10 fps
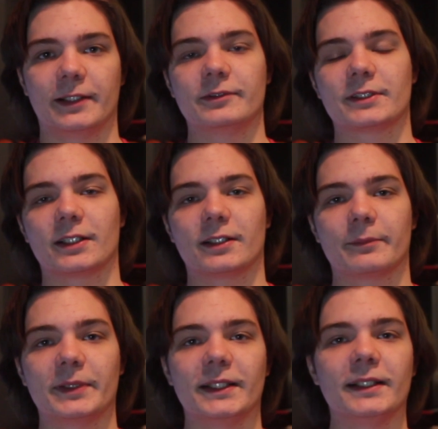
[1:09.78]
He was
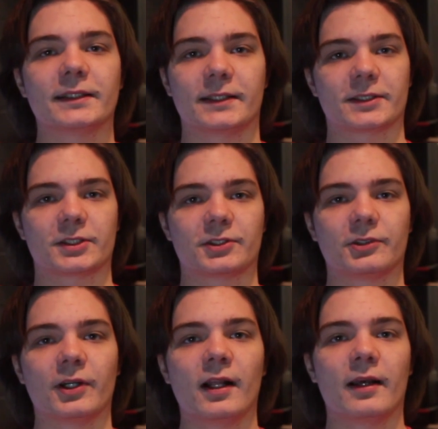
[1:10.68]
a bit
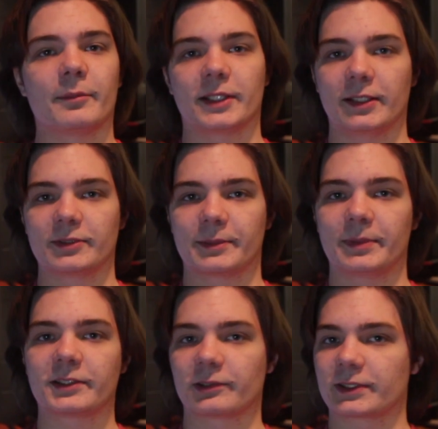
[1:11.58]
egotistical, but he was a
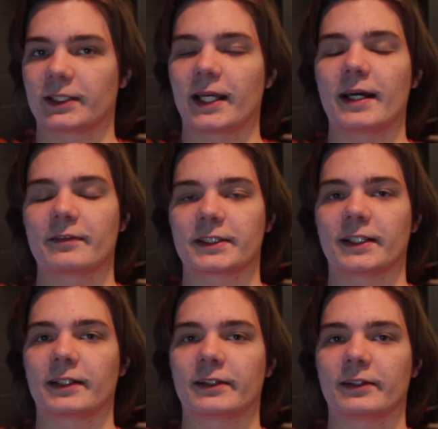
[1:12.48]
big source of laughs,
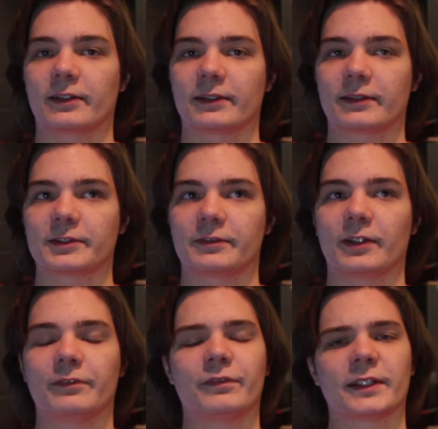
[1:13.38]
and I thought that was
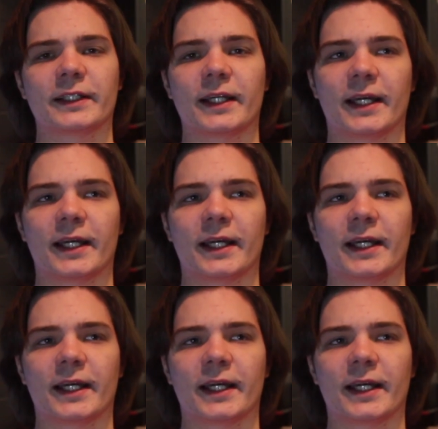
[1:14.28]
very funny.